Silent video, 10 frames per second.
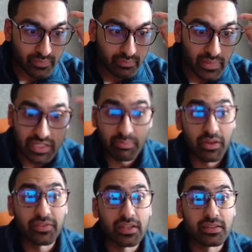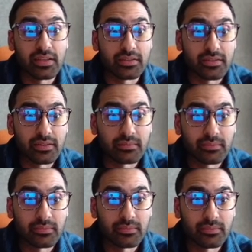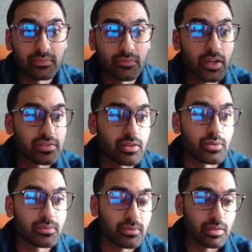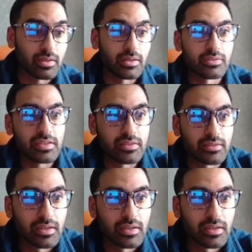Makes perfect sense, right? So you know, that's